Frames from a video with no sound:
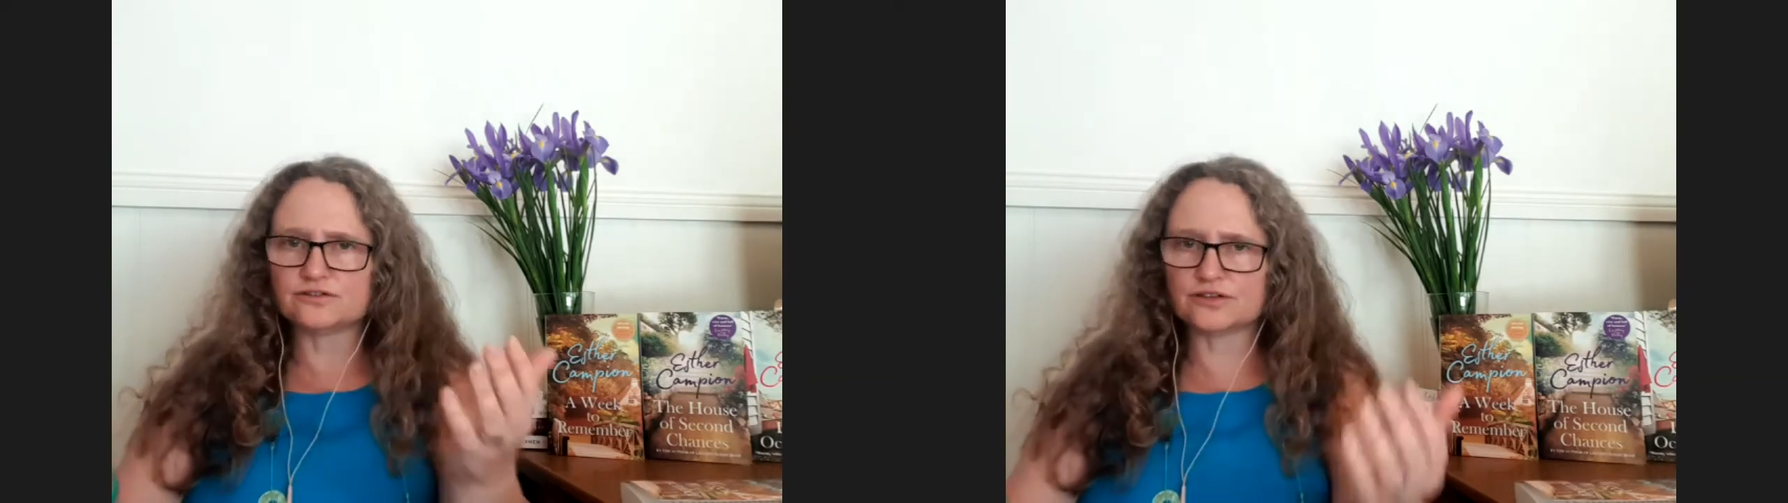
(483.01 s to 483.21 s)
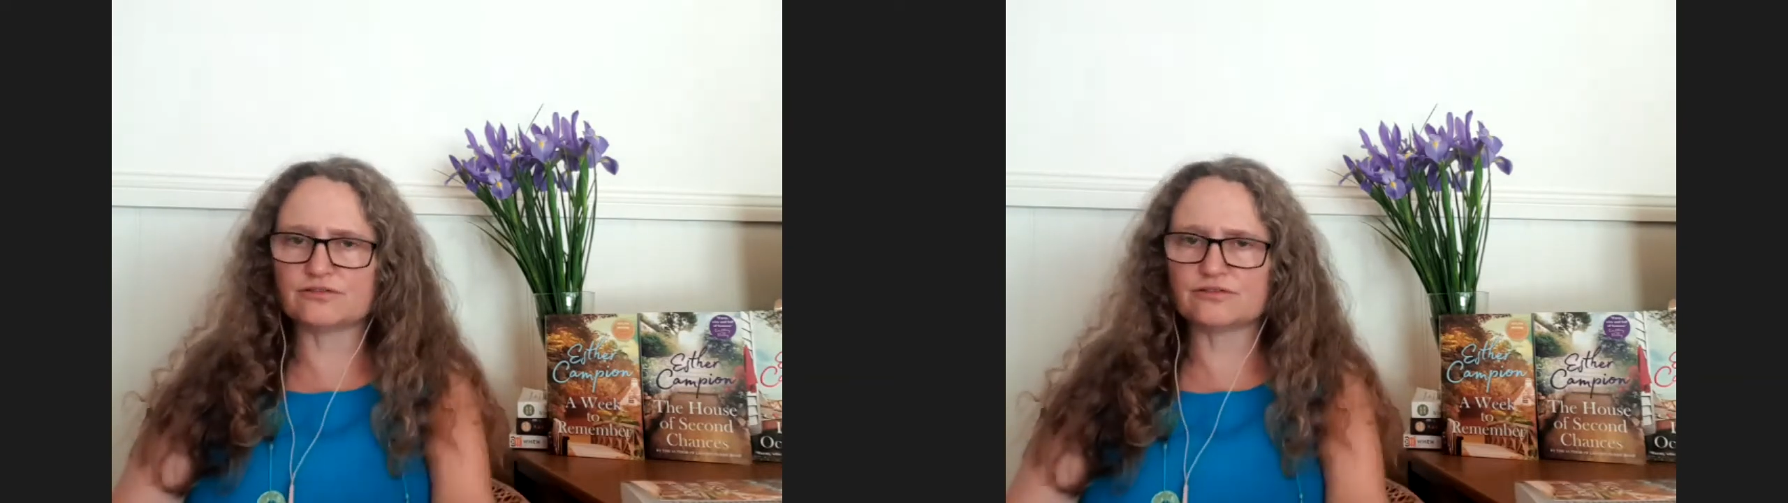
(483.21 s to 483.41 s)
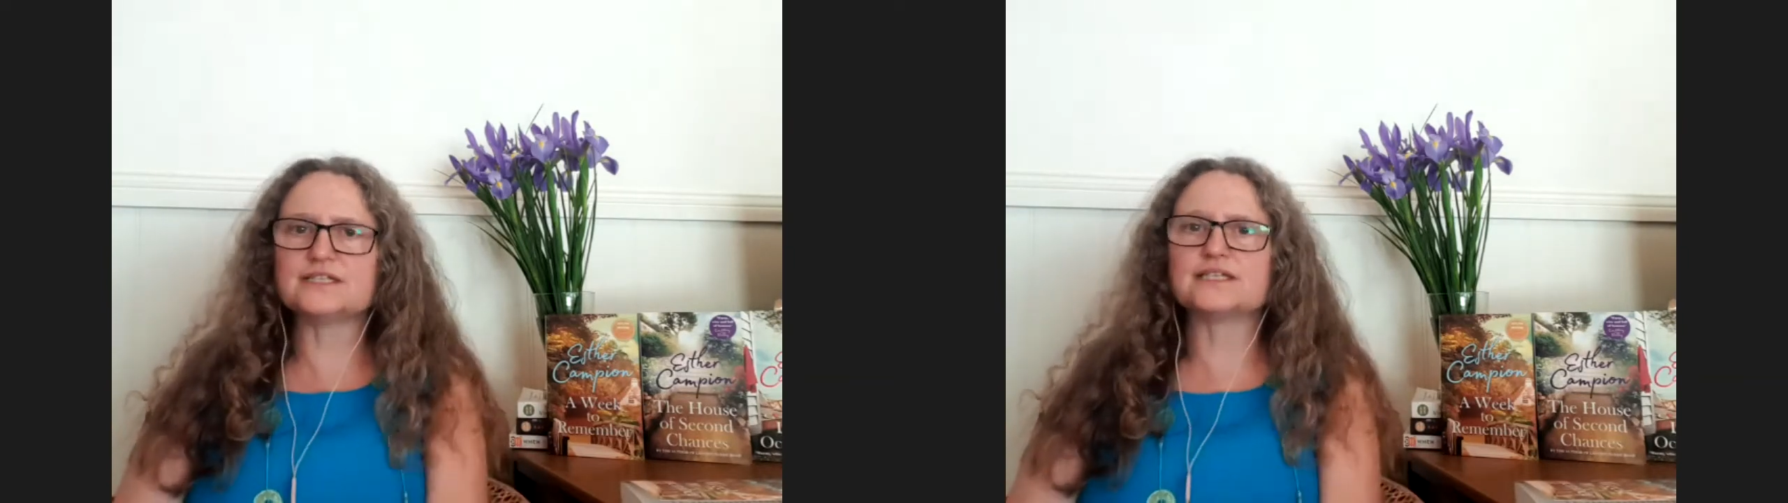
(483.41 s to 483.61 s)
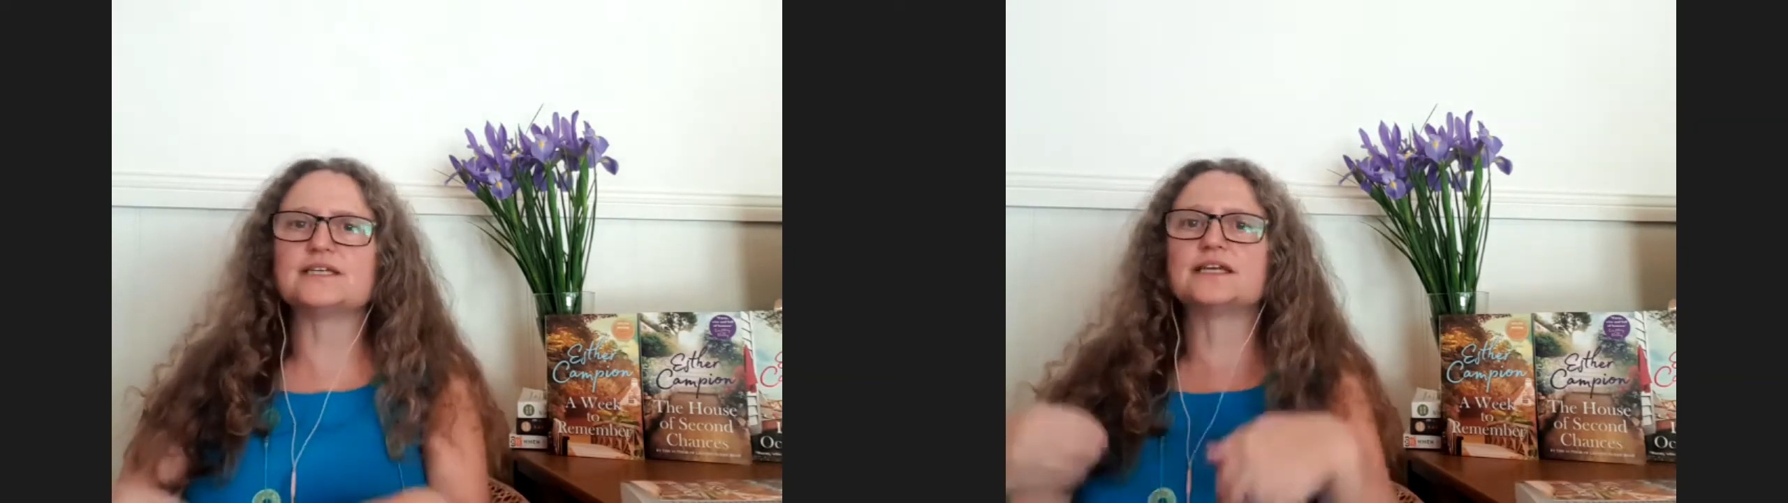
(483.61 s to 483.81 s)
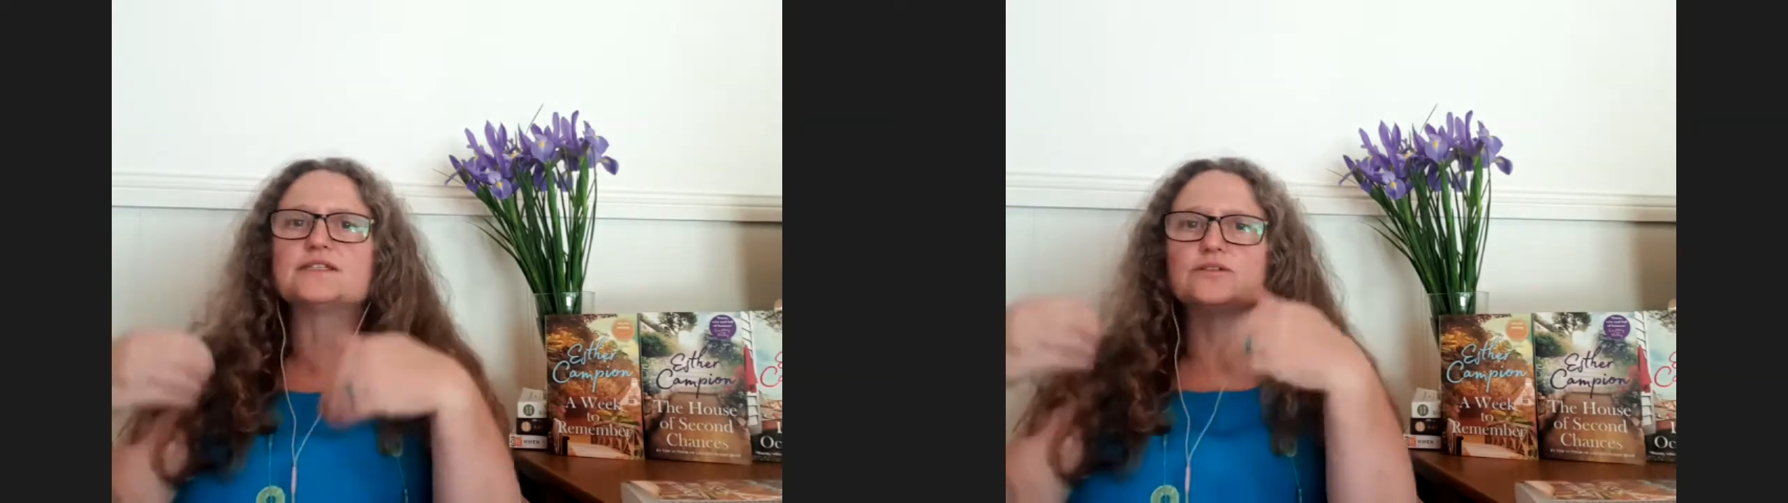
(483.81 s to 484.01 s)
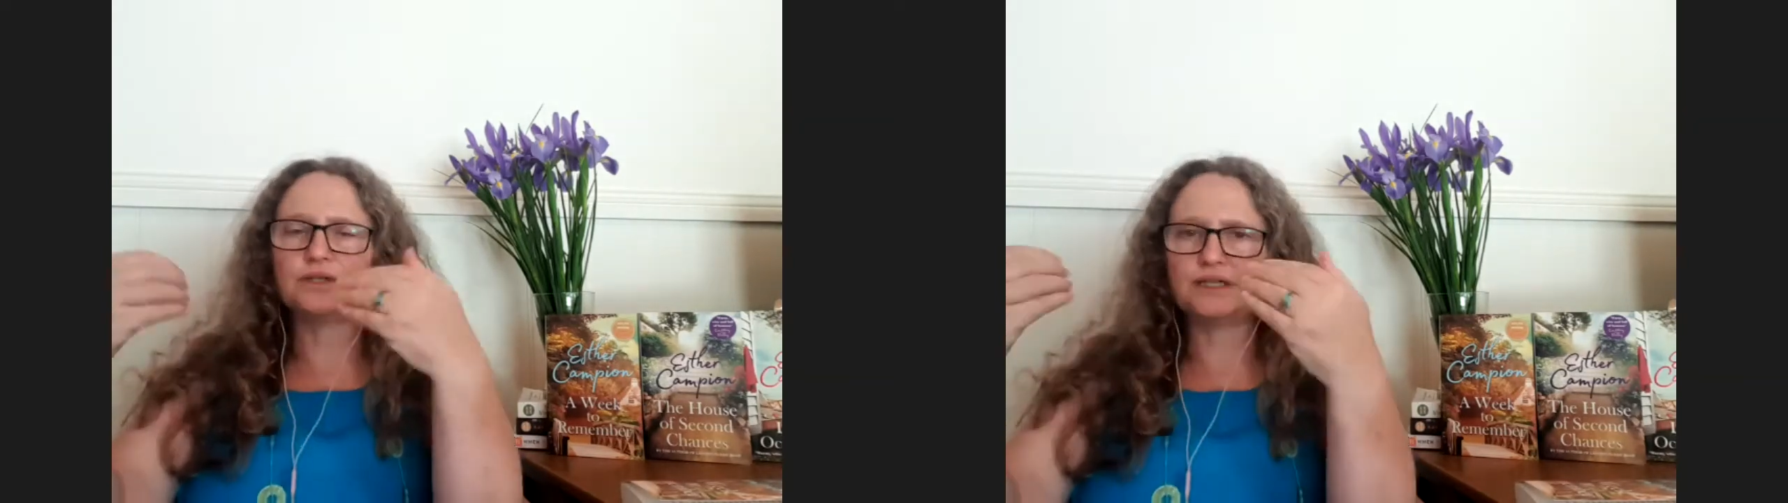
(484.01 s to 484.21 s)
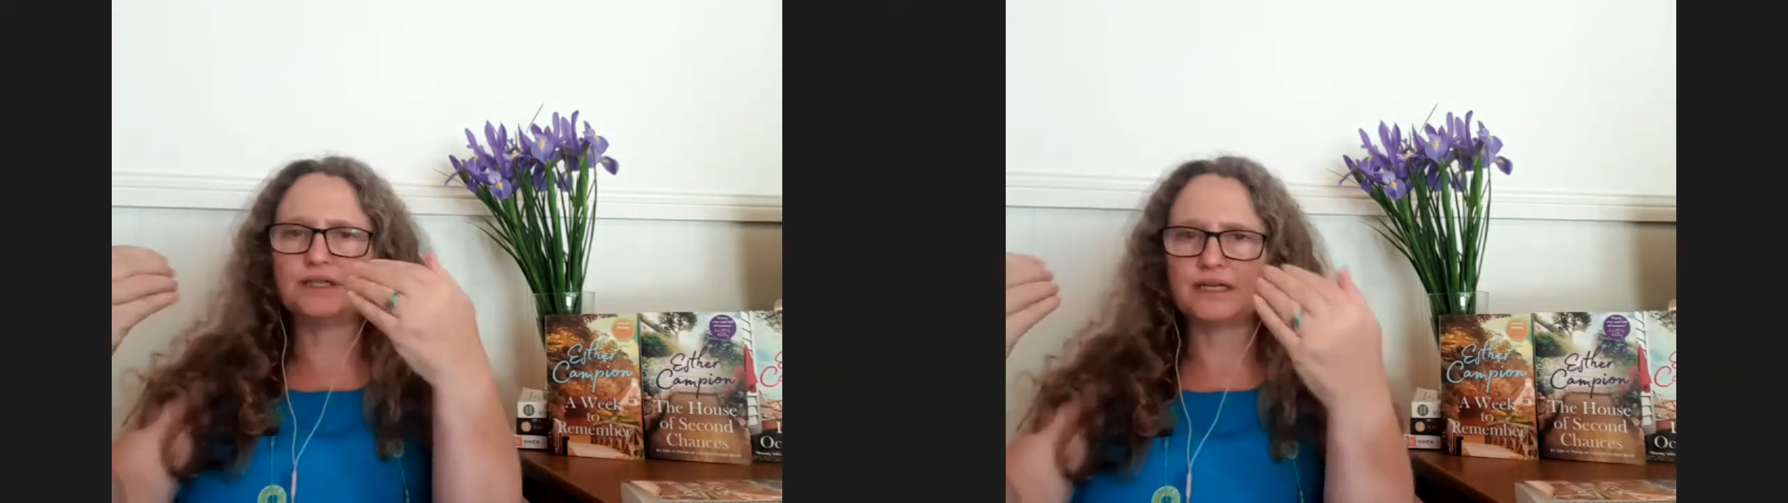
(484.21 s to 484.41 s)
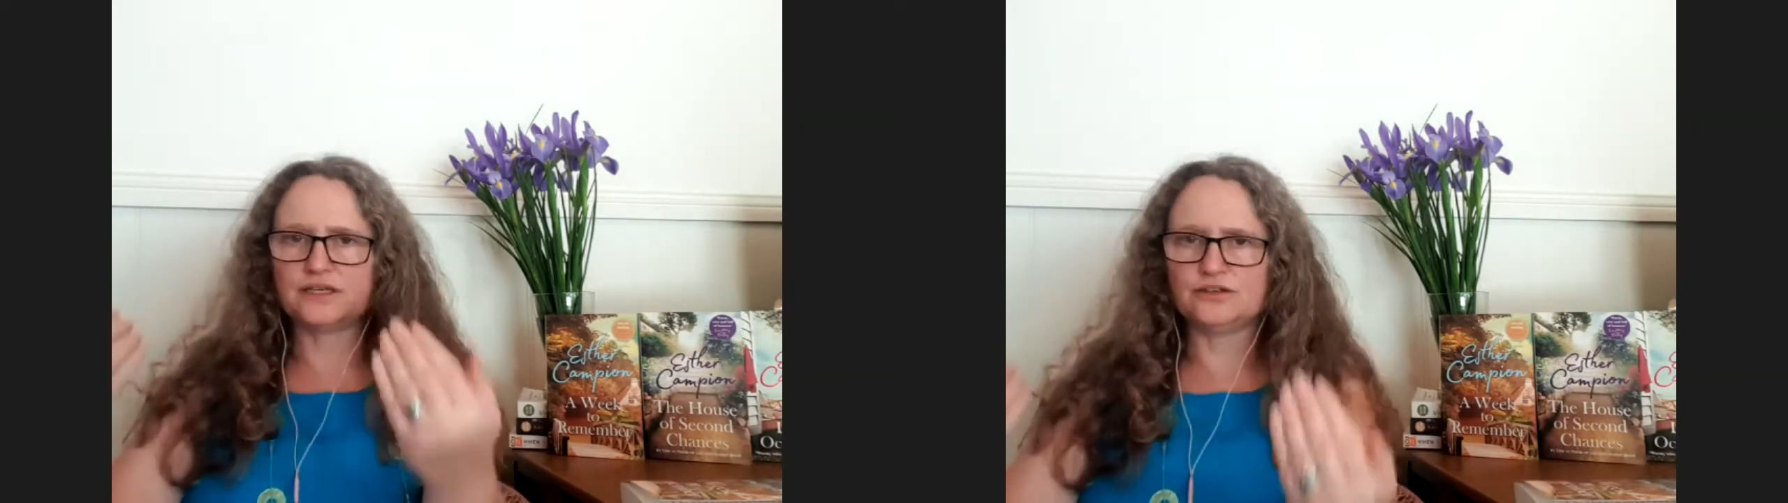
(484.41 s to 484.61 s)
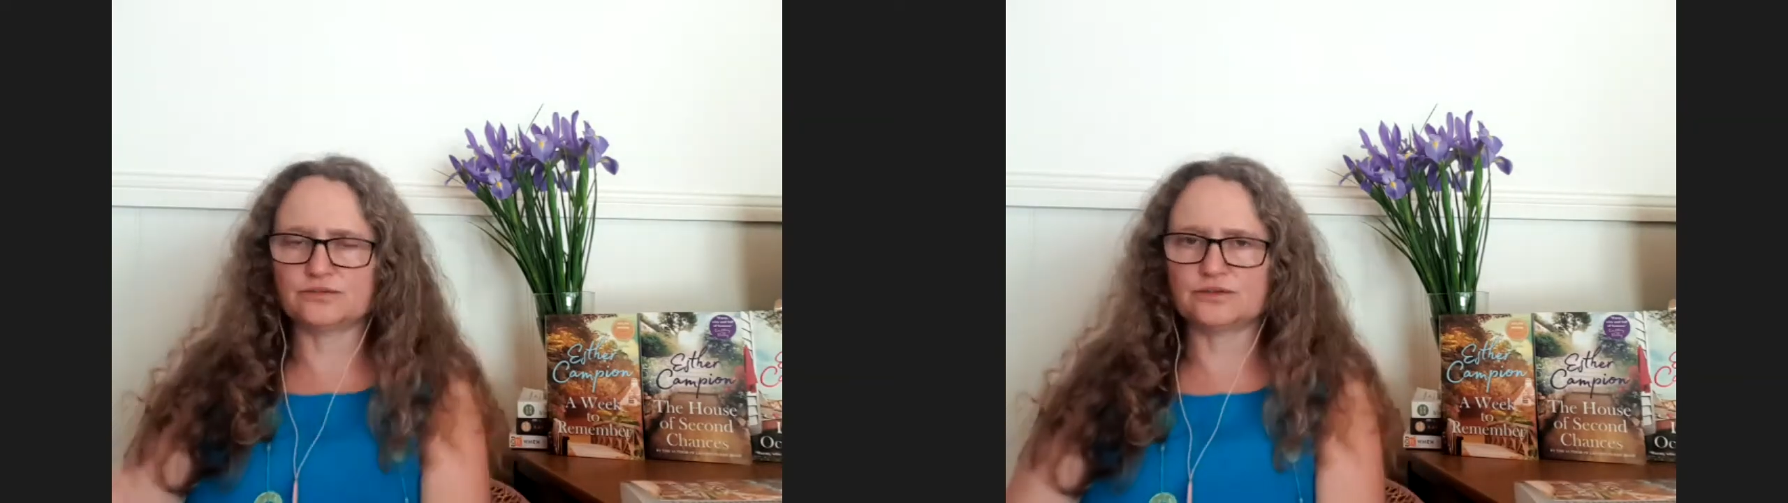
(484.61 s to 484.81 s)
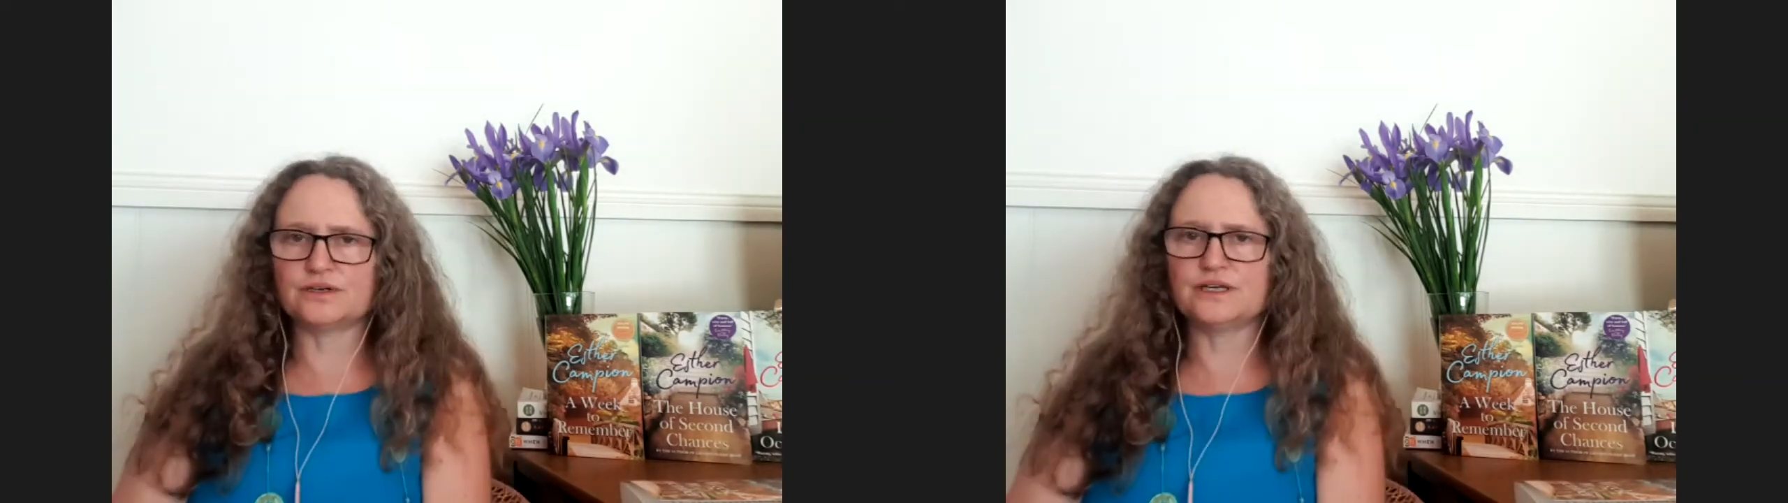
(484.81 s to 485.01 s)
you're on to the next one and you're